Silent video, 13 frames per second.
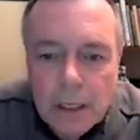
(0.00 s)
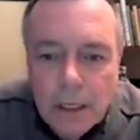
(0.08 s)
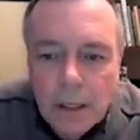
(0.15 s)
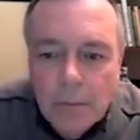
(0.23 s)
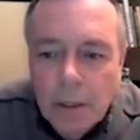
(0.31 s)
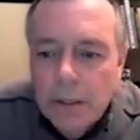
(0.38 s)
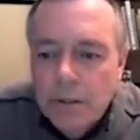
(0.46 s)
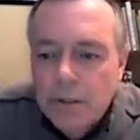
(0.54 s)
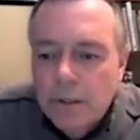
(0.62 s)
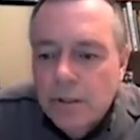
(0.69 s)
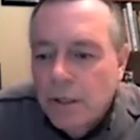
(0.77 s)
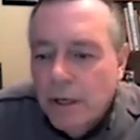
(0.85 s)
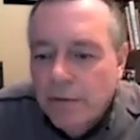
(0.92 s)
But here's a
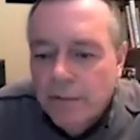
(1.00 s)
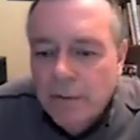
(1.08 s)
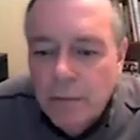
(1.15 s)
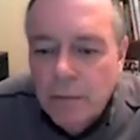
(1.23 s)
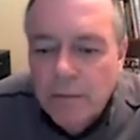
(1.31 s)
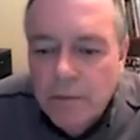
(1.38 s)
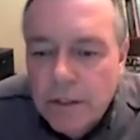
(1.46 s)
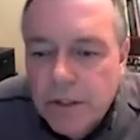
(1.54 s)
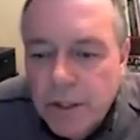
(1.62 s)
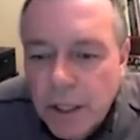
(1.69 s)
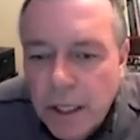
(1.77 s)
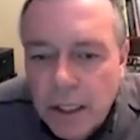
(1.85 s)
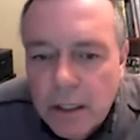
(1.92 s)
shot from VJ,
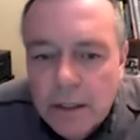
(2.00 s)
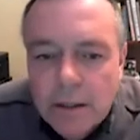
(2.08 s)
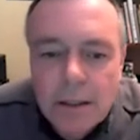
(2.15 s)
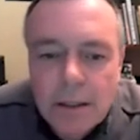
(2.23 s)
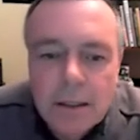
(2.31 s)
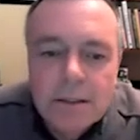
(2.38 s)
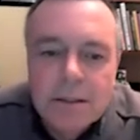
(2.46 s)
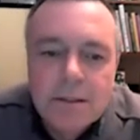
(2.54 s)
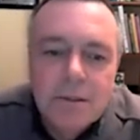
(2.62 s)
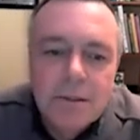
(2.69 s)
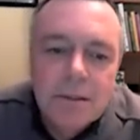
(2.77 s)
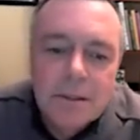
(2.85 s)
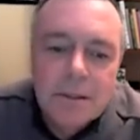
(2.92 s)
and
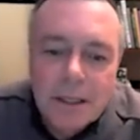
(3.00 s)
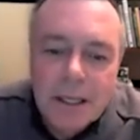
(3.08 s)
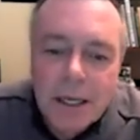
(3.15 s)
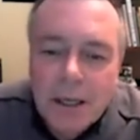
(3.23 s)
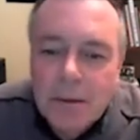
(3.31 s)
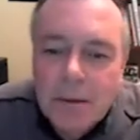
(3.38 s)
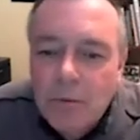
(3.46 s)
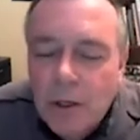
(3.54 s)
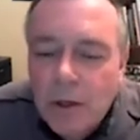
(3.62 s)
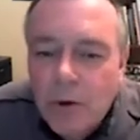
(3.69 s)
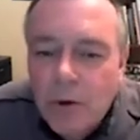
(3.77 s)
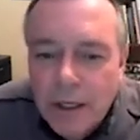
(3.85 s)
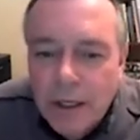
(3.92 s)
again, more
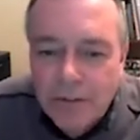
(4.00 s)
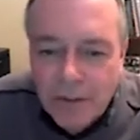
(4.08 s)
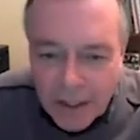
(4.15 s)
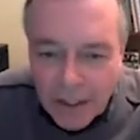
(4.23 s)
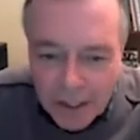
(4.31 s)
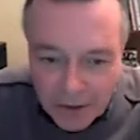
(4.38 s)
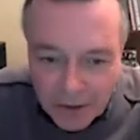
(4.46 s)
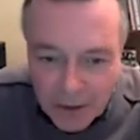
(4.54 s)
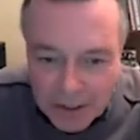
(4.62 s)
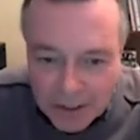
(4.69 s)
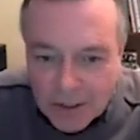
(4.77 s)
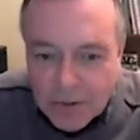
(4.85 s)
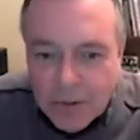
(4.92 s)
creative thinking what
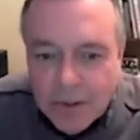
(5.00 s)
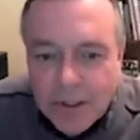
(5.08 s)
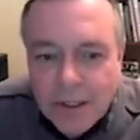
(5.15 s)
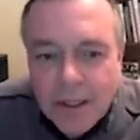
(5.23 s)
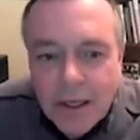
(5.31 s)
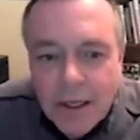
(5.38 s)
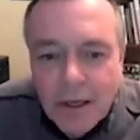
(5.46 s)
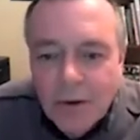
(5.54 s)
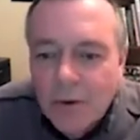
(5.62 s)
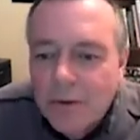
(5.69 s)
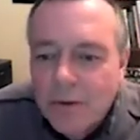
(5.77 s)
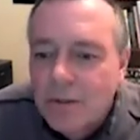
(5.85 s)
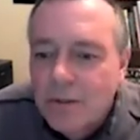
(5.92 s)
to do with
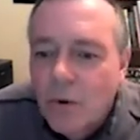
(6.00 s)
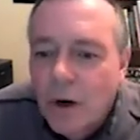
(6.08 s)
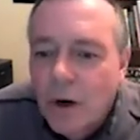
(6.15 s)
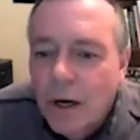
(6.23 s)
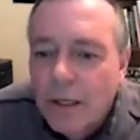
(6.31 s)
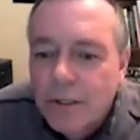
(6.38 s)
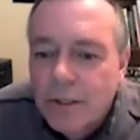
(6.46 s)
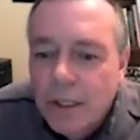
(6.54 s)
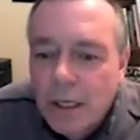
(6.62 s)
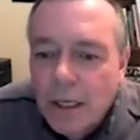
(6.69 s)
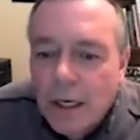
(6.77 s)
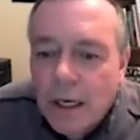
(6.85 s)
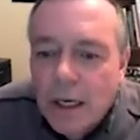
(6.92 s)
a squash.
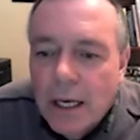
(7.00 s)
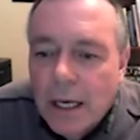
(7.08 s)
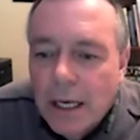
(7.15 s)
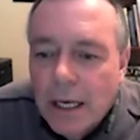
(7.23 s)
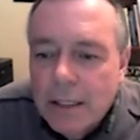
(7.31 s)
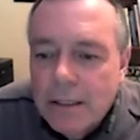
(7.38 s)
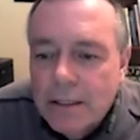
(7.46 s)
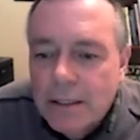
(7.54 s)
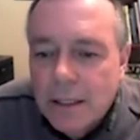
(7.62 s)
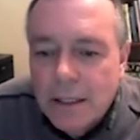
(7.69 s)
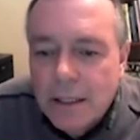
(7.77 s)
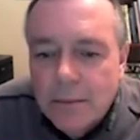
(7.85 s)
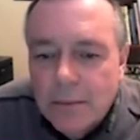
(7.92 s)
And
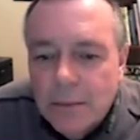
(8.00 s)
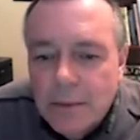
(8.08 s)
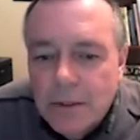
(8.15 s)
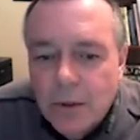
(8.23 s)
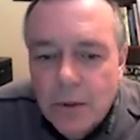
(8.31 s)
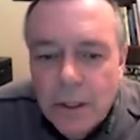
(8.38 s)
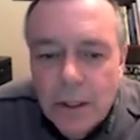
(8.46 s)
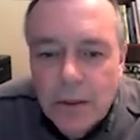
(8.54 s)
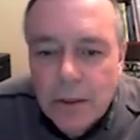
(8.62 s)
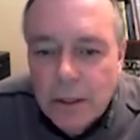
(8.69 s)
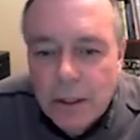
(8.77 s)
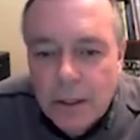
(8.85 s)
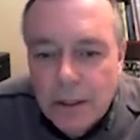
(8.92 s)
so
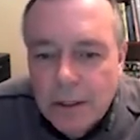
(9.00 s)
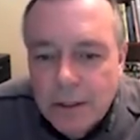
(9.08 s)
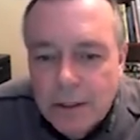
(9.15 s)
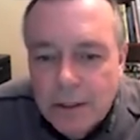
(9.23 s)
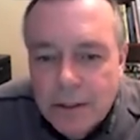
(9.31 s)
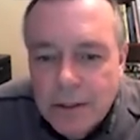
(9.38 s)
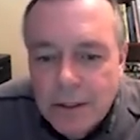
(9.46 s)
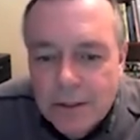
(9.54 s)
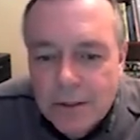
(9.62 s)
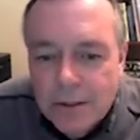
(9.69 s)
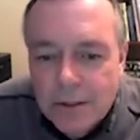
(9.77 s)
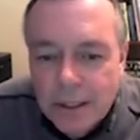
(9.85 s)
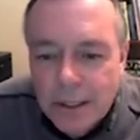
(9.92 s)
here,
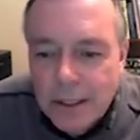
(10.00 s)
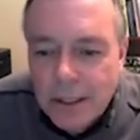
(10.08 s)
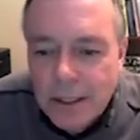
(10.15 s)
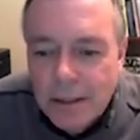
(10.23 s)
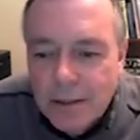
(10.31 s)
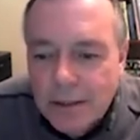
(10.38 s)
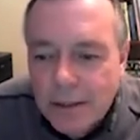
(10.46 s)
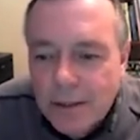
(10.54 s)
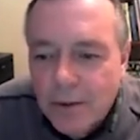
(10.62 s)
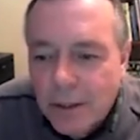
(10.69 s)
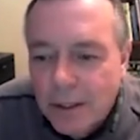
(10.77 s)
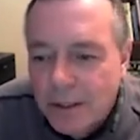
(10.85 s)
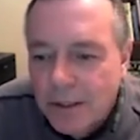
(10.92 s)
essentially, he
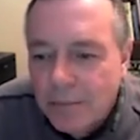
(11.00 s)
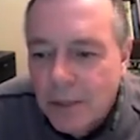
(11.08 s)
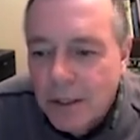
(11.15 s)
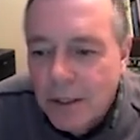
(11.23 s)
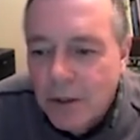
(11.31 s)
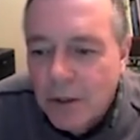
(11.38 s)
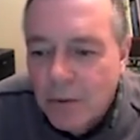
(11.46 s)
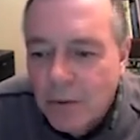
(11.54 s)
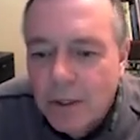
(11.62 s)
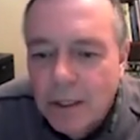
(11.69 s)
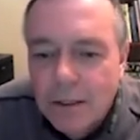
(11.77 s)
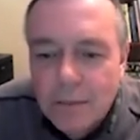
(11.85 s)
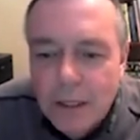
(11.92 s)
created the menu
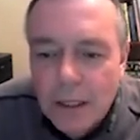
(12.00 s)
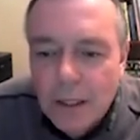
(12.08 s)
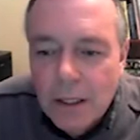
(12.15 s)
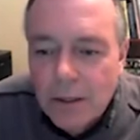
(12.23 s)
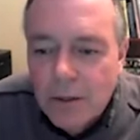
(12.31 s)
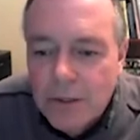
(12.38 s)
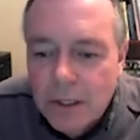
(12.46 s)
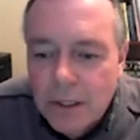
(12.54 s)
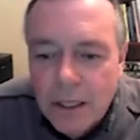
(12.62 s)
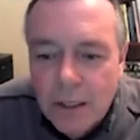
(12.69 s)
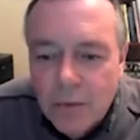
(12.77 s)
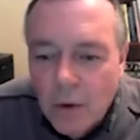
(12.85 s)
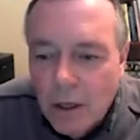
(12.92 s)
using
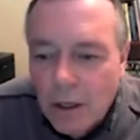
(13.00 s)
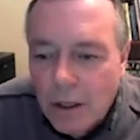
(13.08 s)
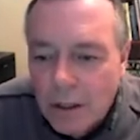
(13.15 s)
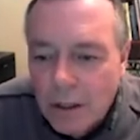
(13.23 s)
quinoa